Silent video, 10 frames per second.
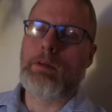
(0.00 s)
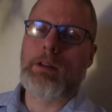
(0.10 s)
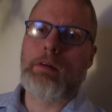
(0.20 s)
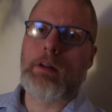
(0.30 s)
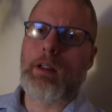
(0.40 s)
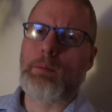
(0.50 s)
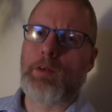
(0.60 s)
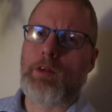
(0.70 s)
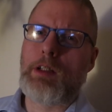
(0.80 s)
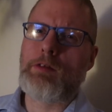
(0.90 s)
We're talking
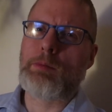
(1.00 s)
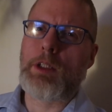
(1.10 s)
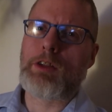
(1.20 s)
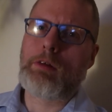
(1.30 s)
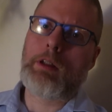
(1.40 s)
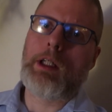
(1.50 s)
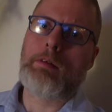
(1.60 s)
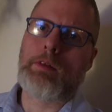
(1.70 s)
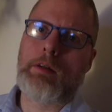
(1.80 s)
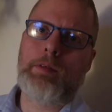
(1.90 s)
about gifts. Me and Sonia
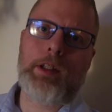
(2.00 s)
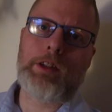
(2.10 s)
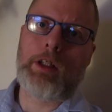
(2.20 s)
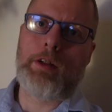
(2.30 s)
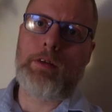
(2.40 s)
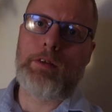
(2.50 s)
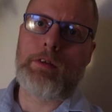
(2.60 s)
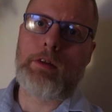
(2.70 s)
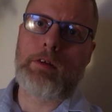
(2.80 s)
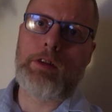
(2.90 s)
have given each other
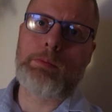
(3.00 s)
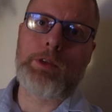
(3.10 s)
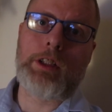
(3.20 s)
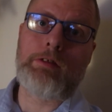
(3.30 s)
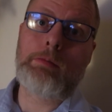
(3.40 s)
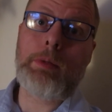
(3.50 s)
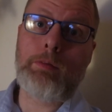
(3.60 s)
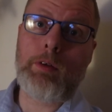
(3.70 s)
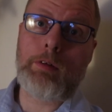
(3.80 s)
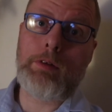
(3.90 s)
the Christmas gifts
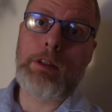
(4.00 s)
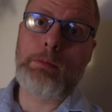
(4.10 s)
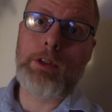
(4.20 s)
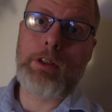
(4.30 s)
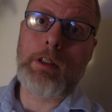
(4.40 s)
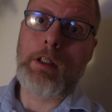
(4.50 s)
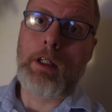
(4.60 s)
before Christmas.